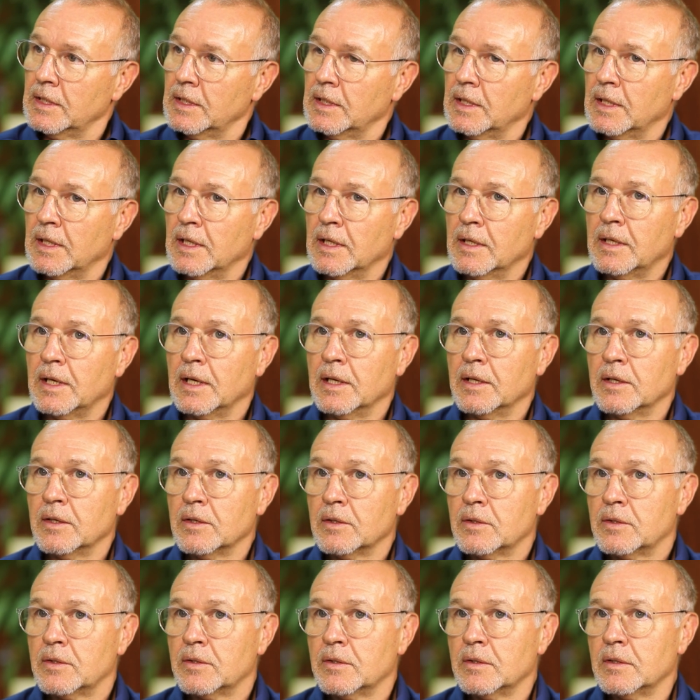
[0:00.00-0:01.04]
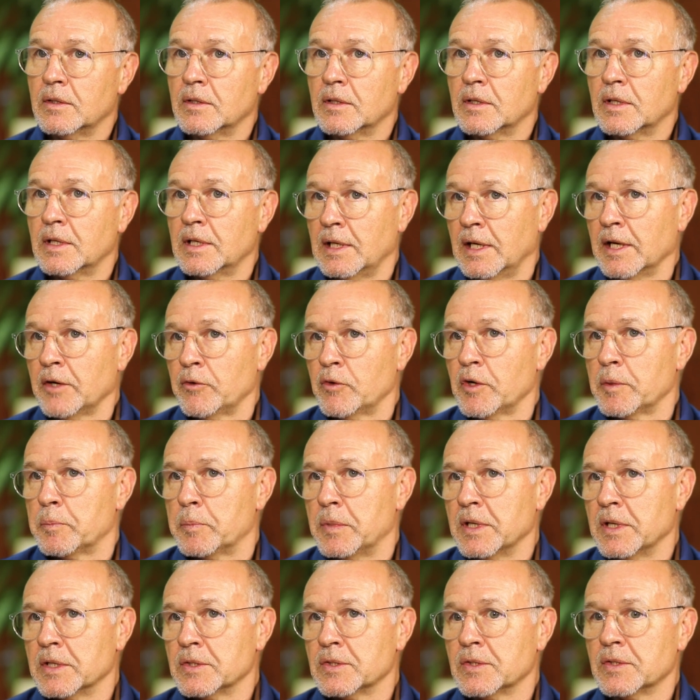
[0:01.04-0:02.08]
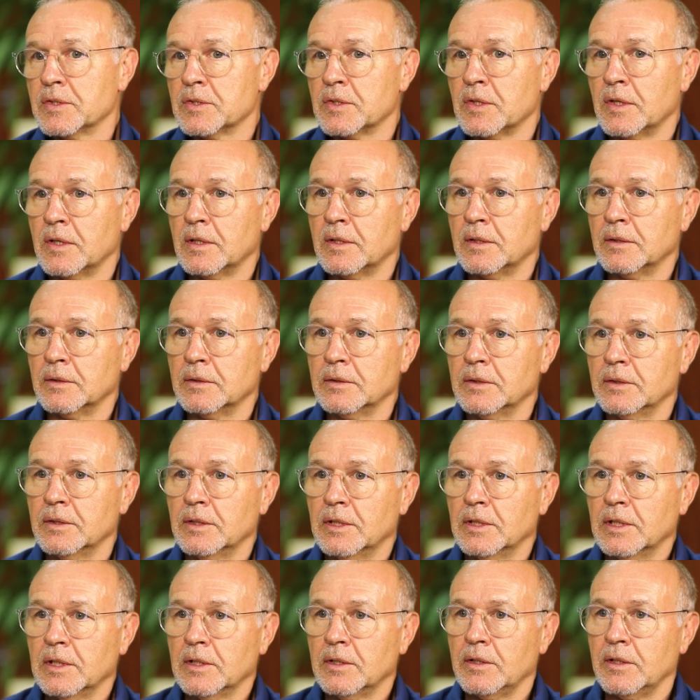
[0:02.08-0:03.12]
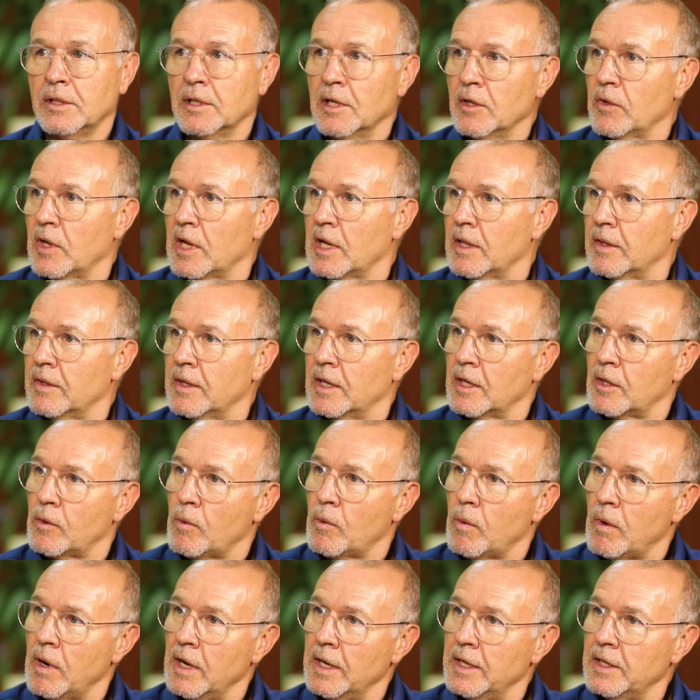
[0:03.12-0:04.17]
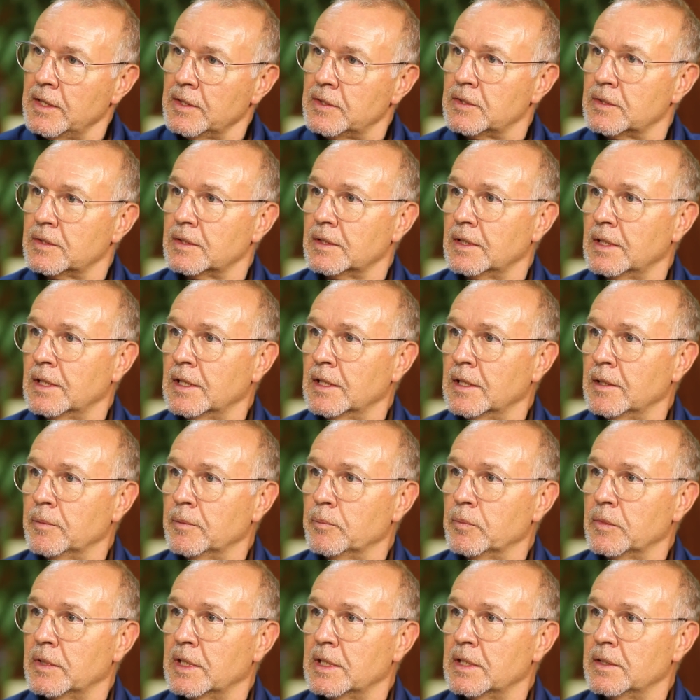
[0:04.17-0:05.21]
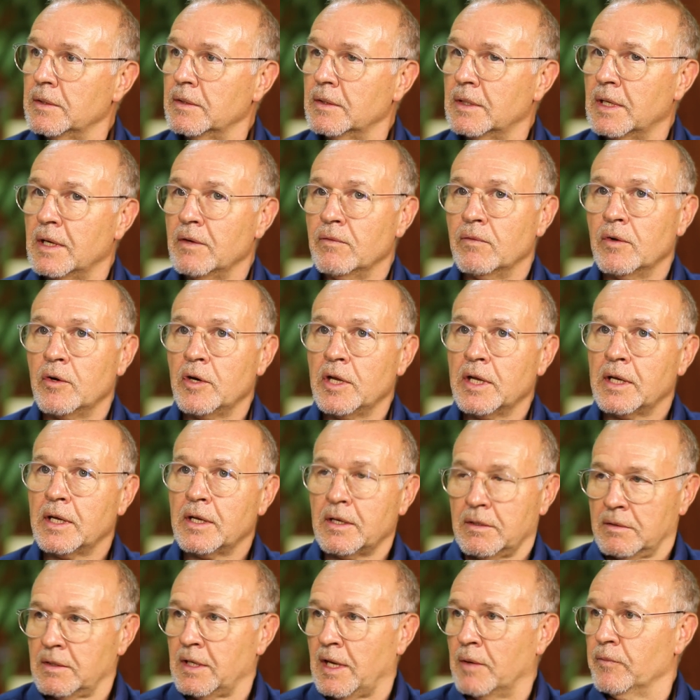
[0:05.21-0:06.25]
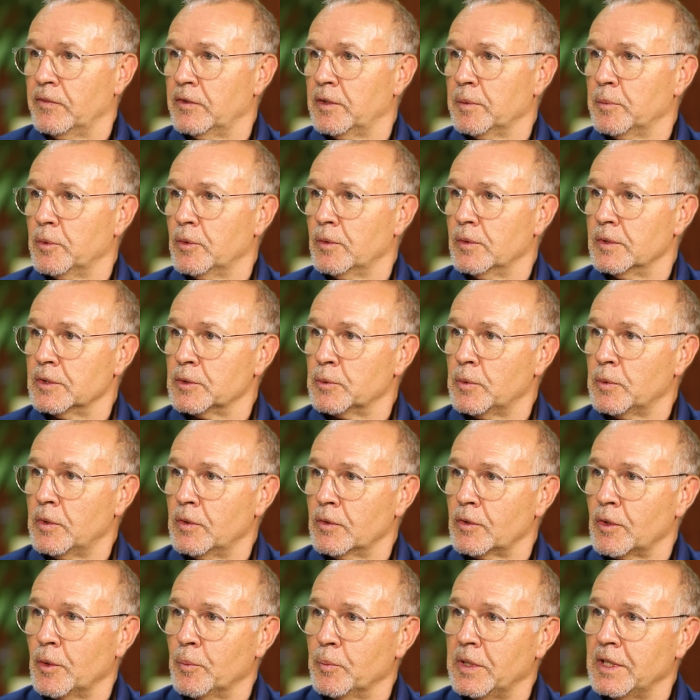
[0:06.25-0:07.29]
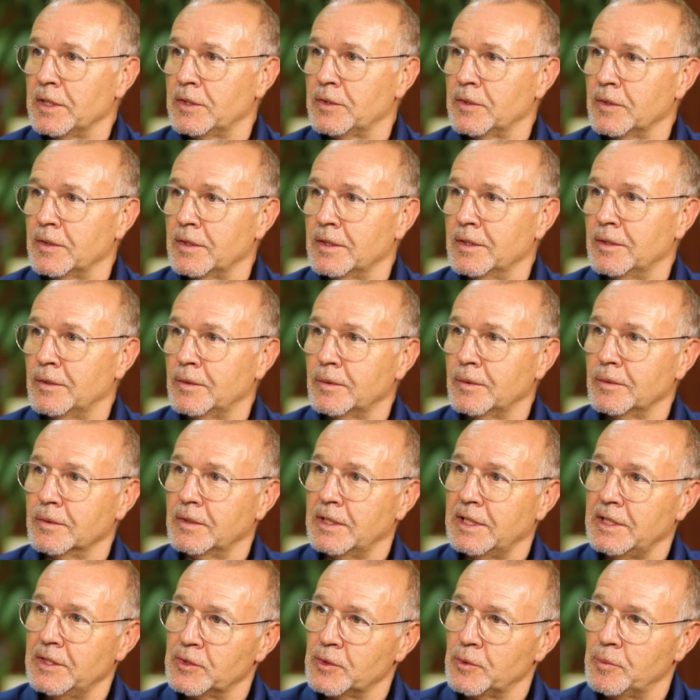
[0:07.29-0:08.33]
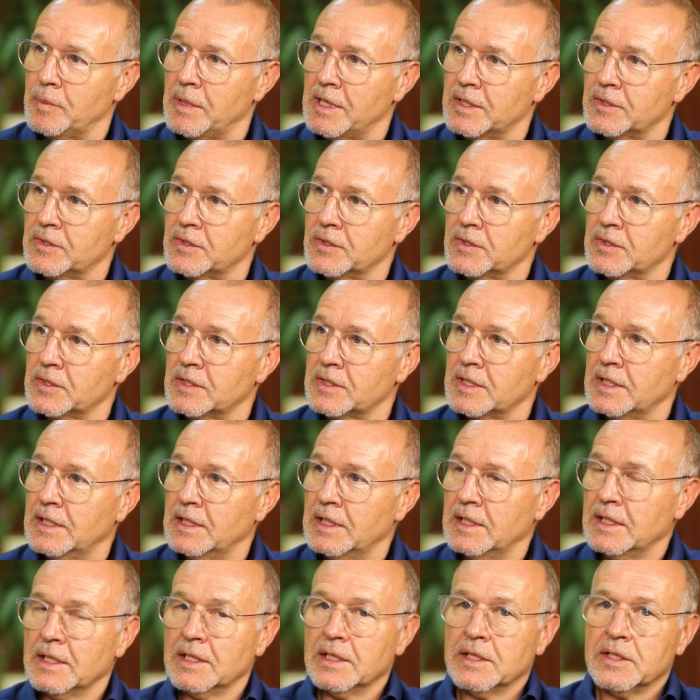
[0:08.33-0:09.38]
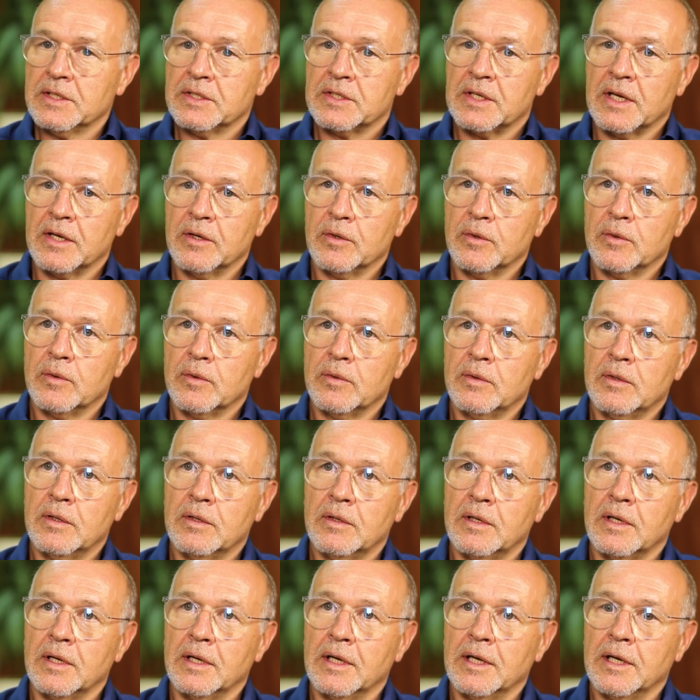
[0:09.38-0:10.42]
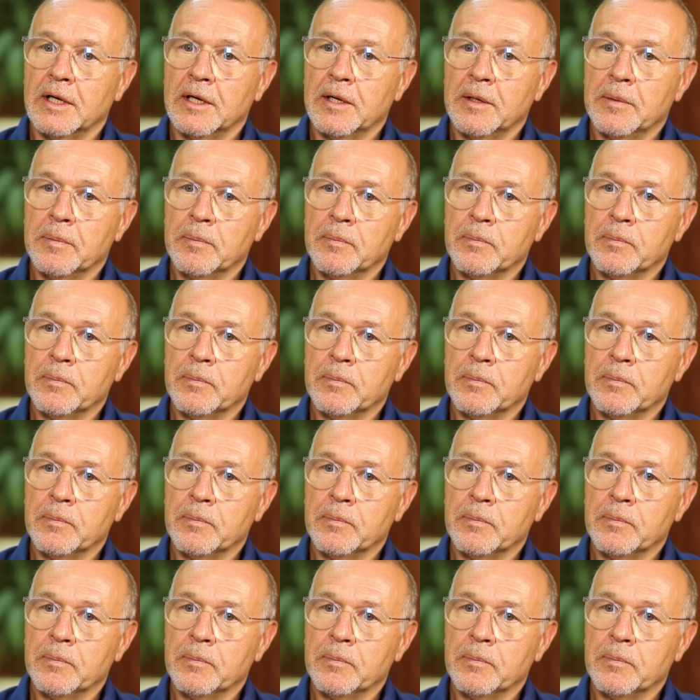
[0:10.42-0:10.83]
and the electric buses are, they're quiet, they're very comfortable as well compared to the old diesel buses. So, our